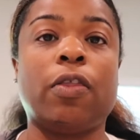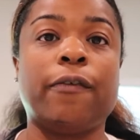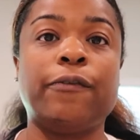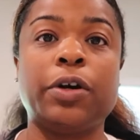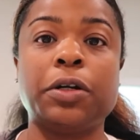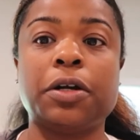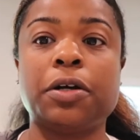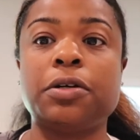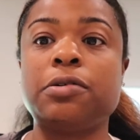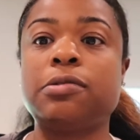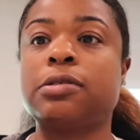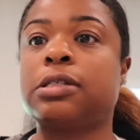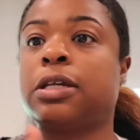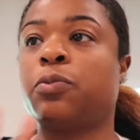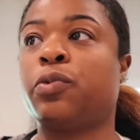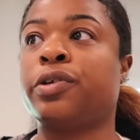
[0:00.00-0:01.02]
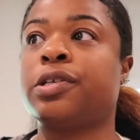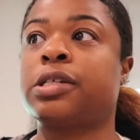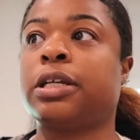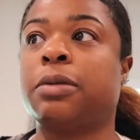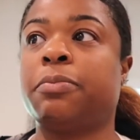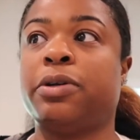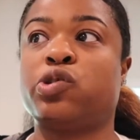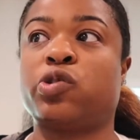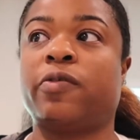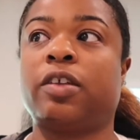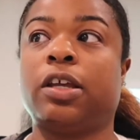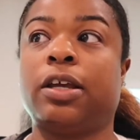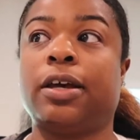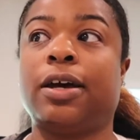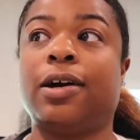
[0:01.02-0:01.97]
photos, and we're just gonna measure
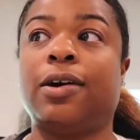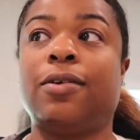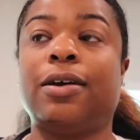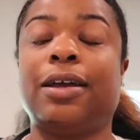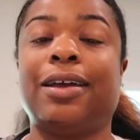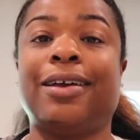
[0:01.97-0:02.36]
everything out.